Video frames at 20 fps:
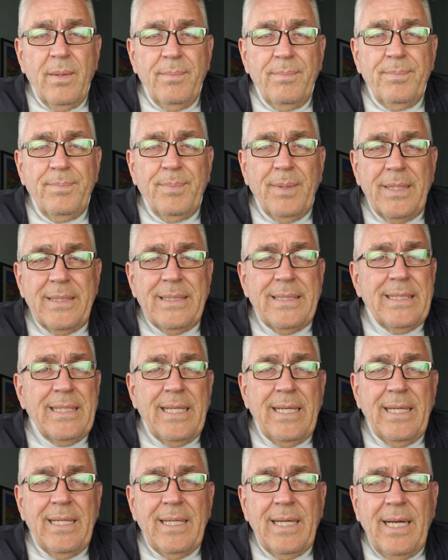but
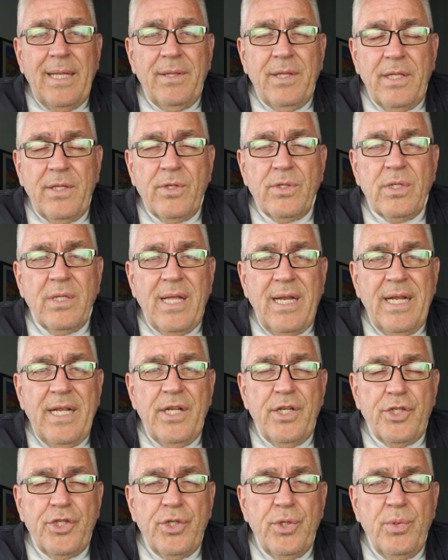I think there's a lot of
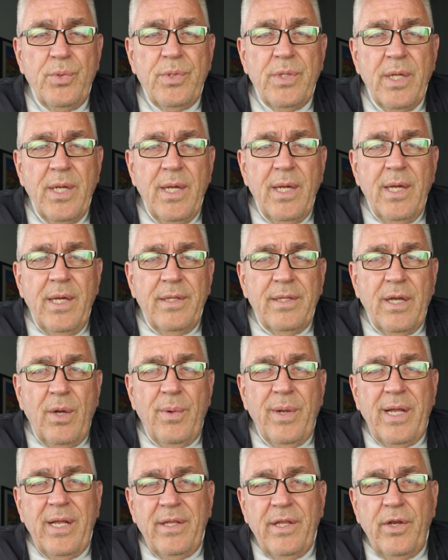issues that
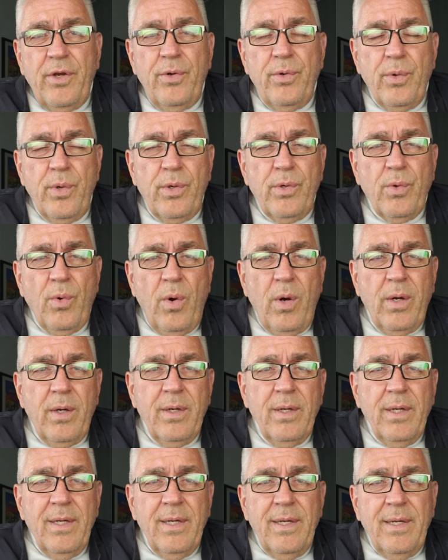we continue to ignore.